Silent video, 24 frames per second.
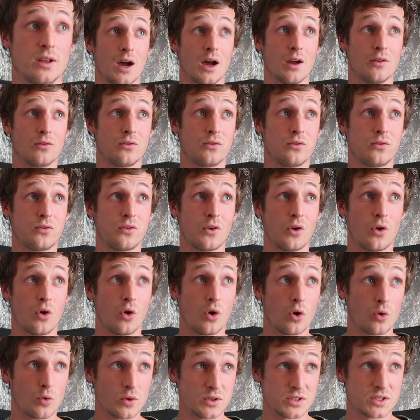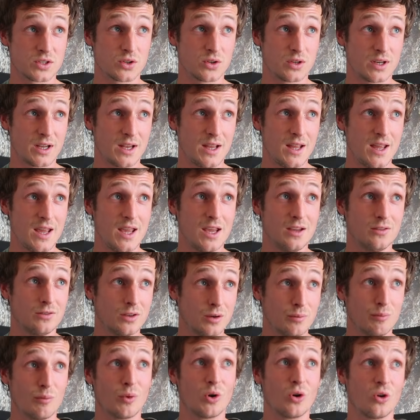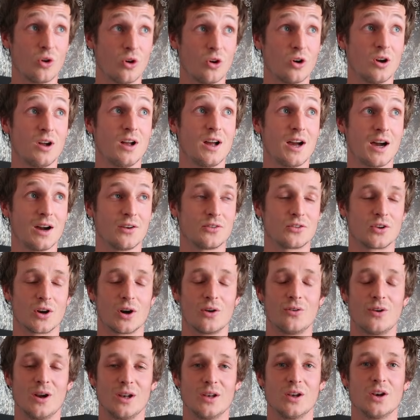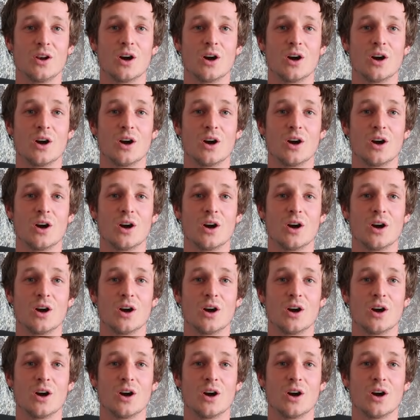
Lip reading: I've always done it even more after I read an